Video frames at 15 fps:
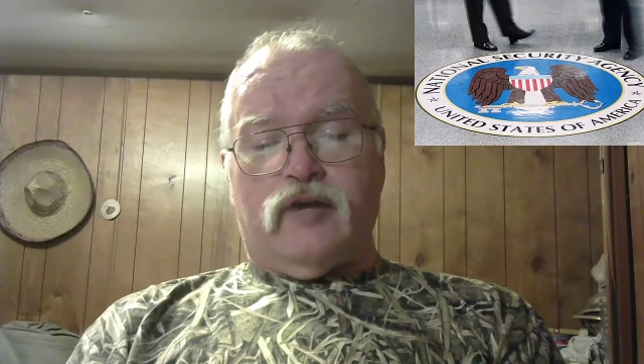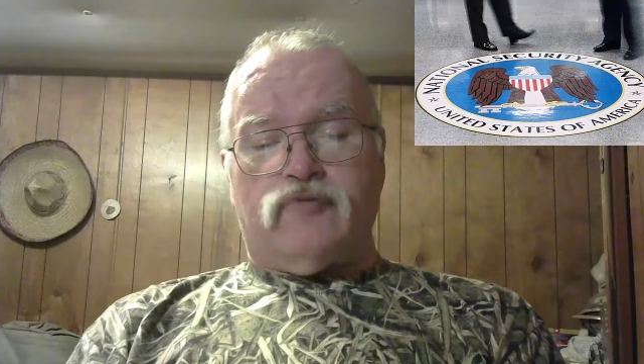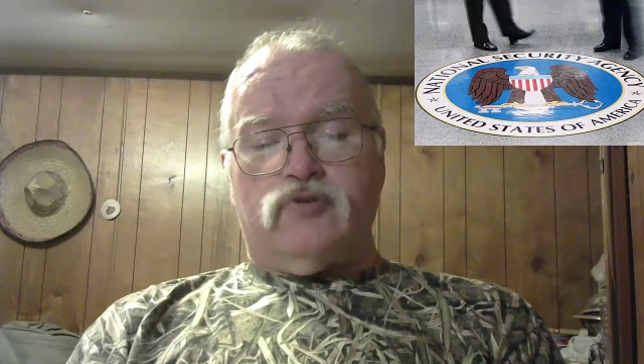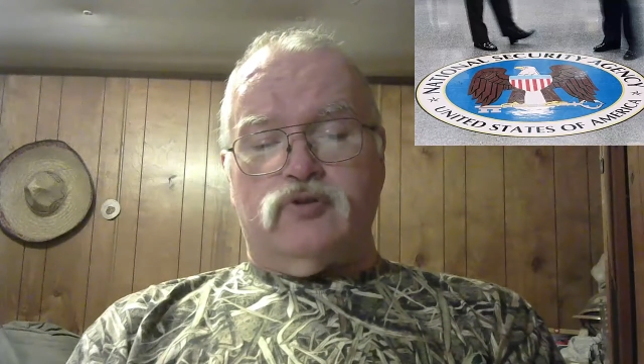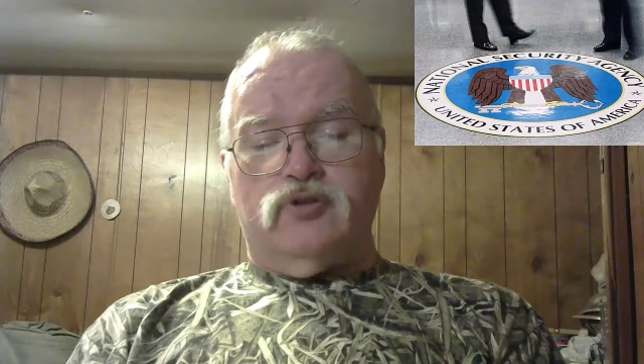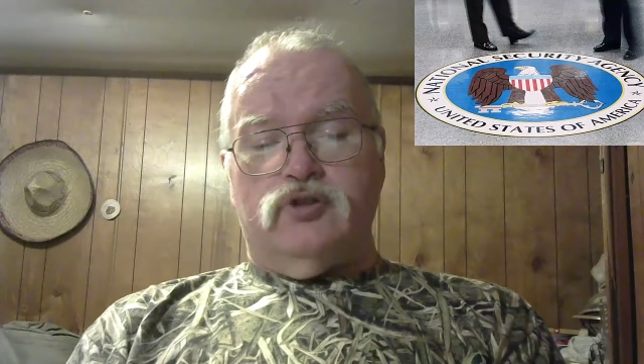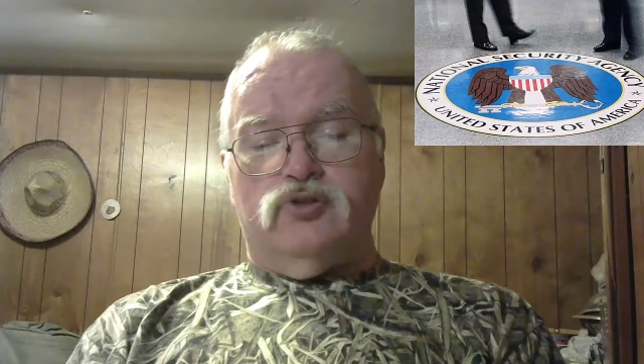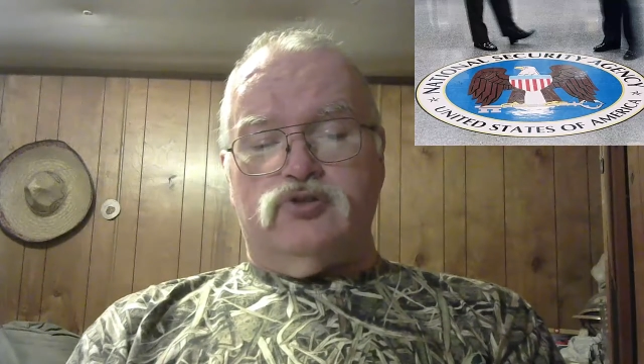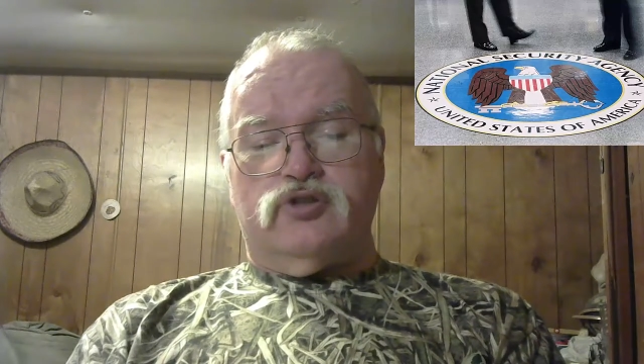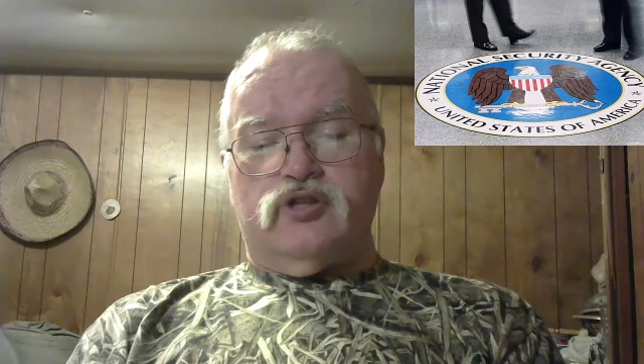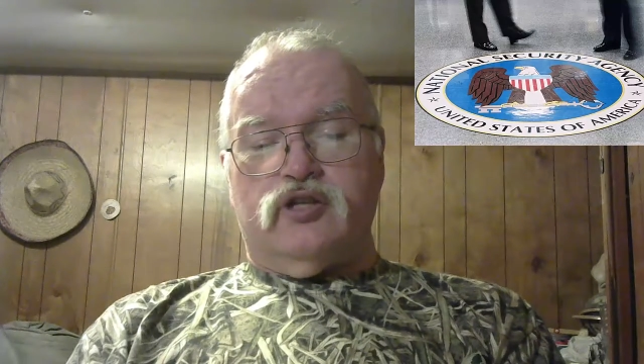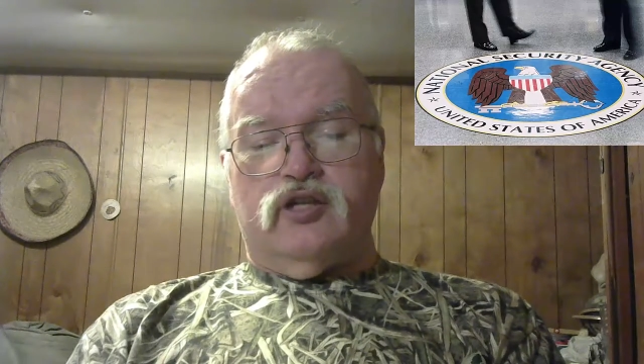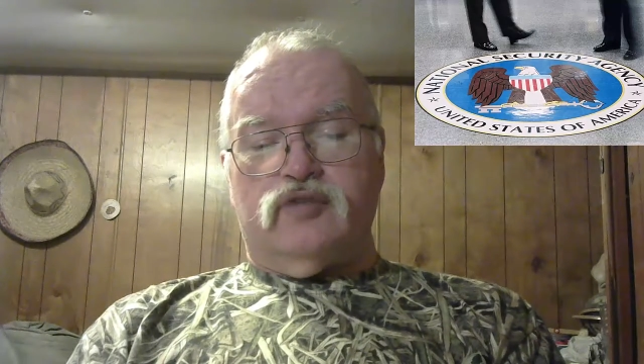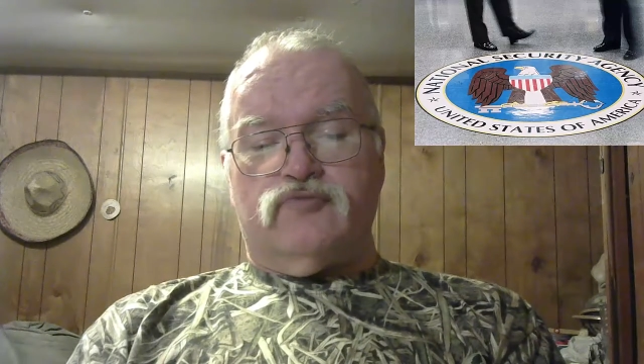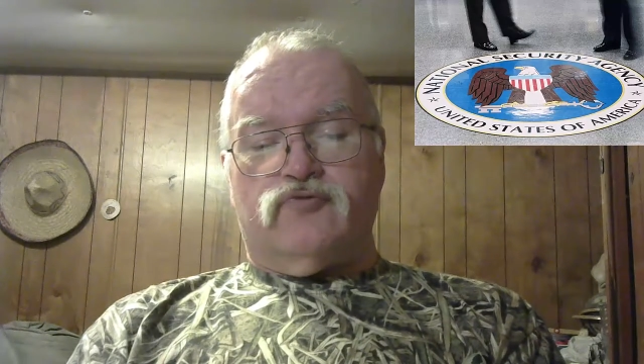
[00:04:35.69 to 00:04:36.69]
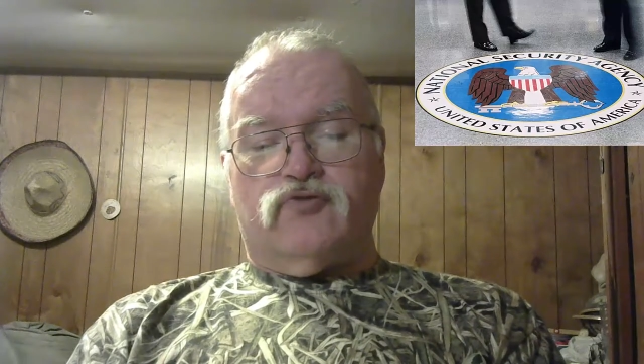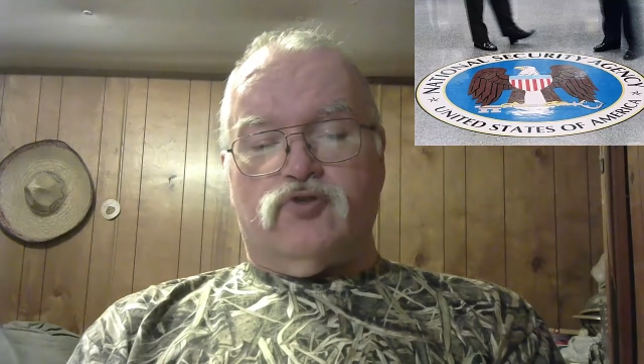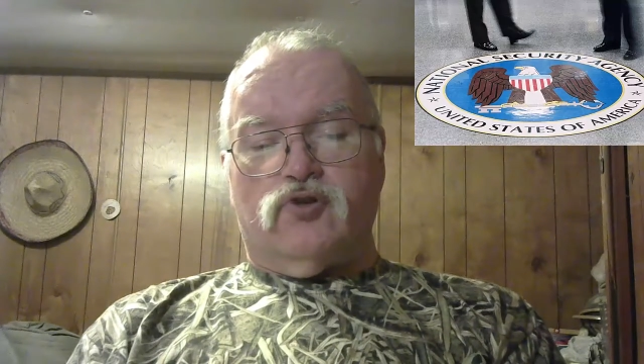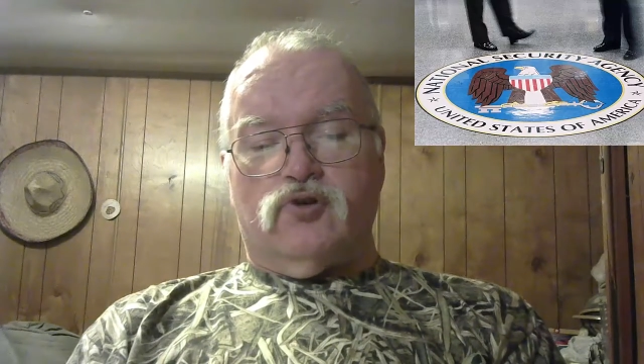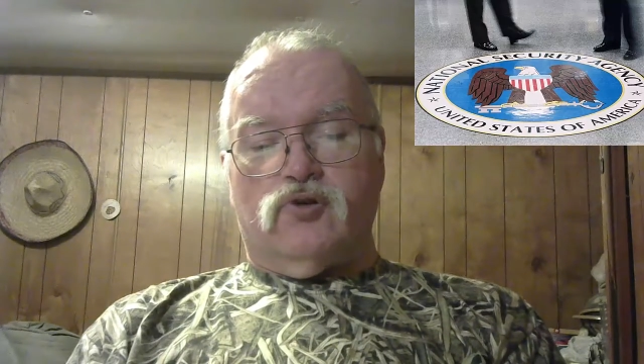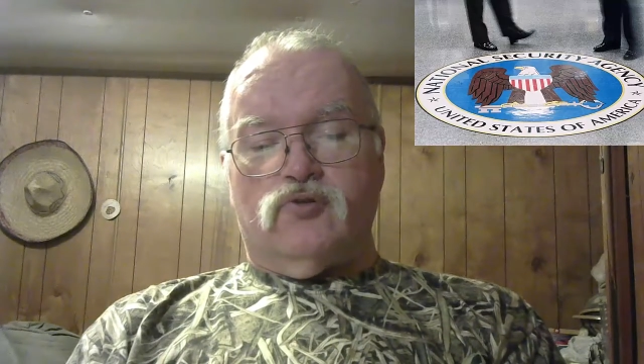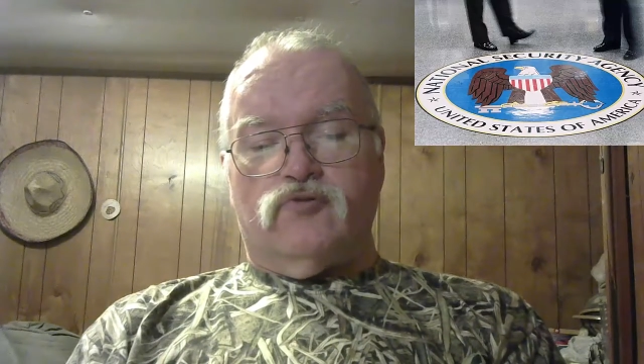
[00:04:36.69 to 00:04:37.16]
after using it
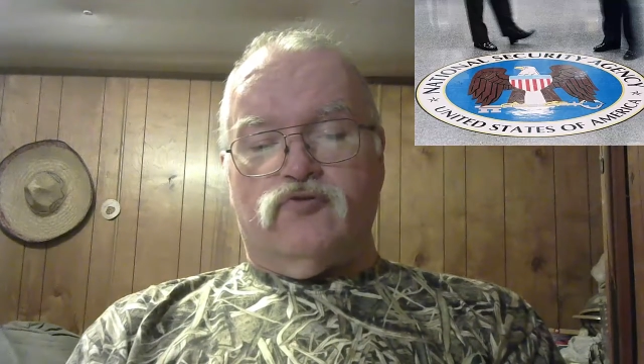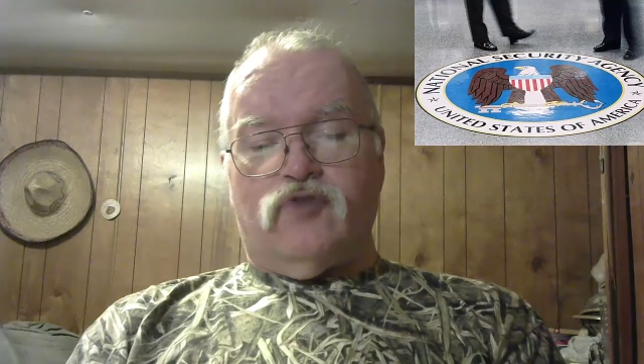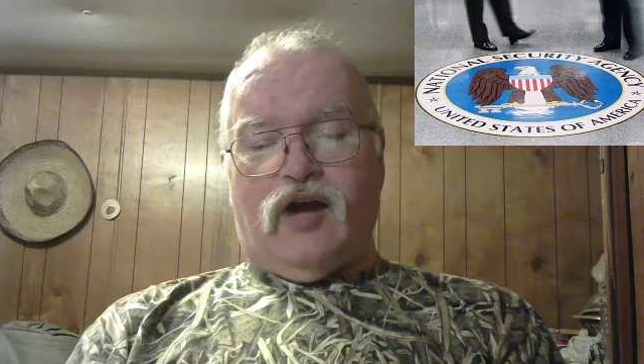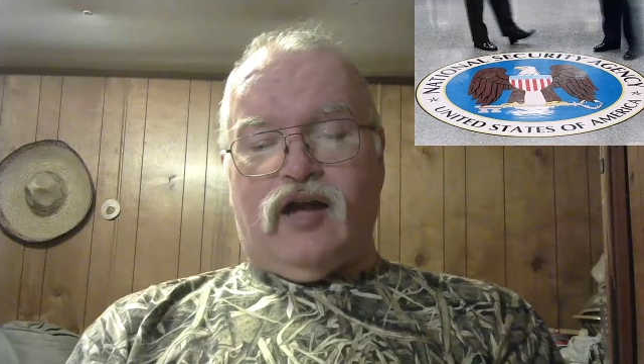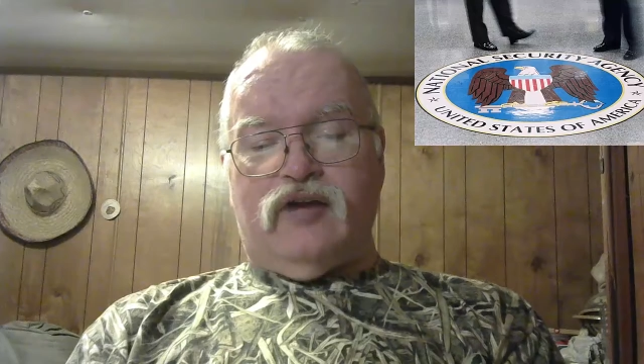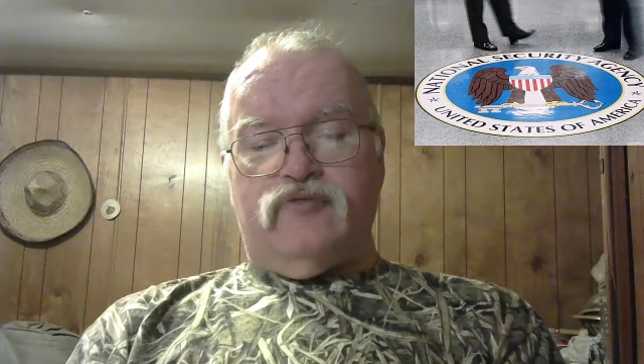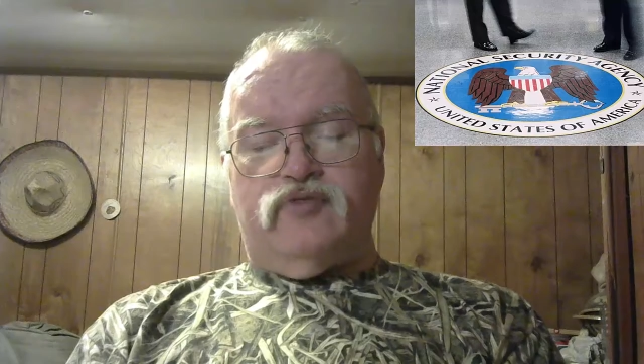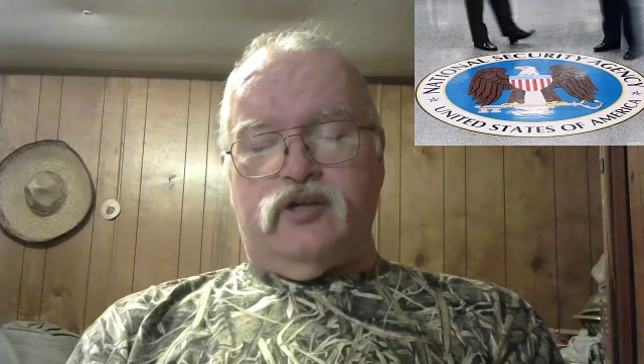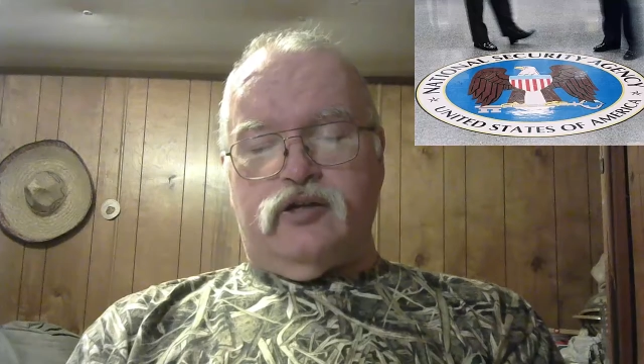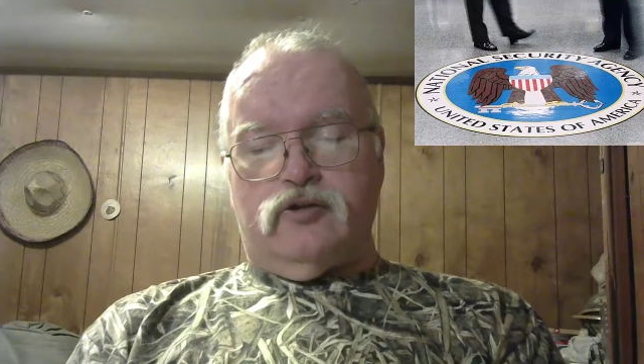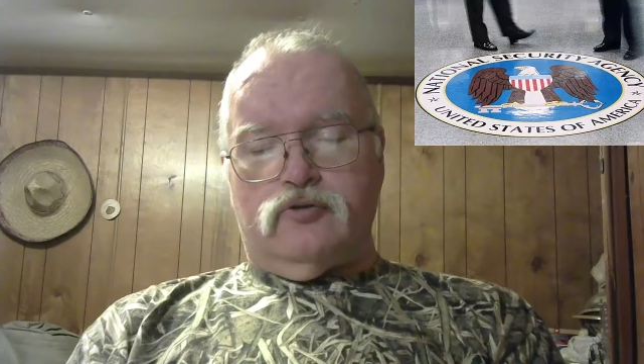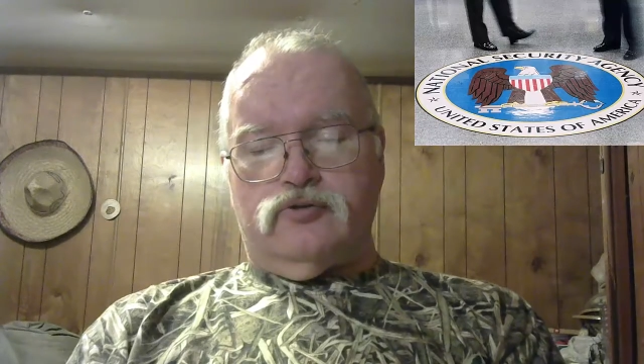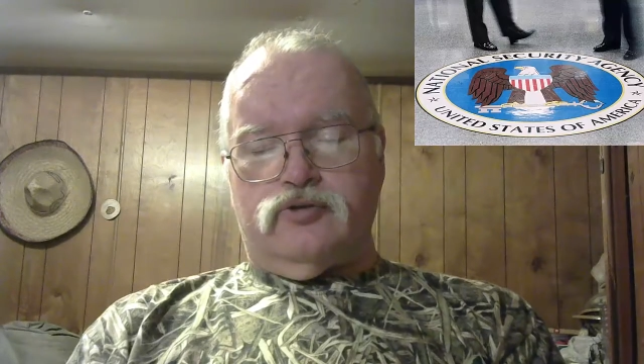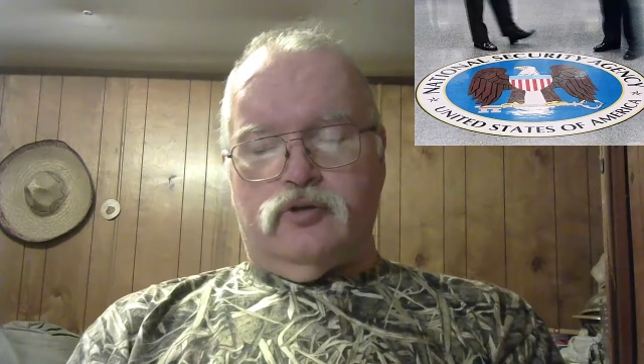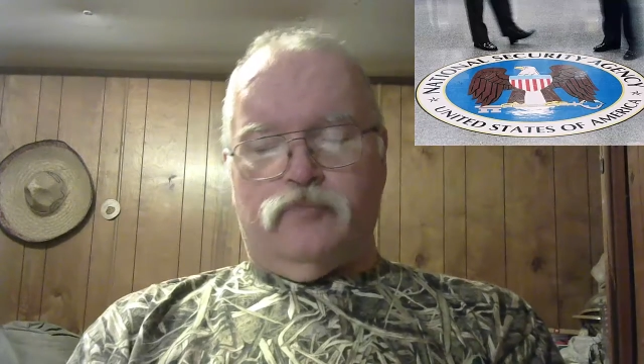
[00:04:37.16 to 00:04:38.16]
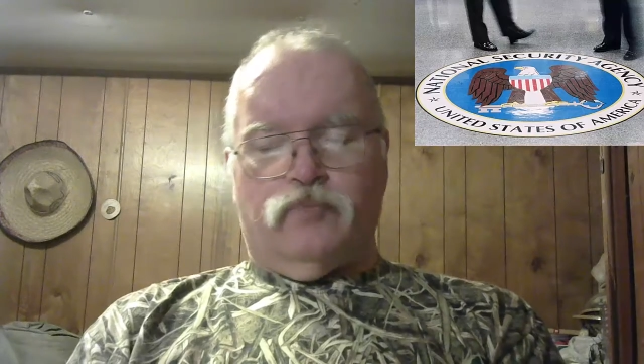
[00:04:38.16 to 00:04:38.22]
for five years.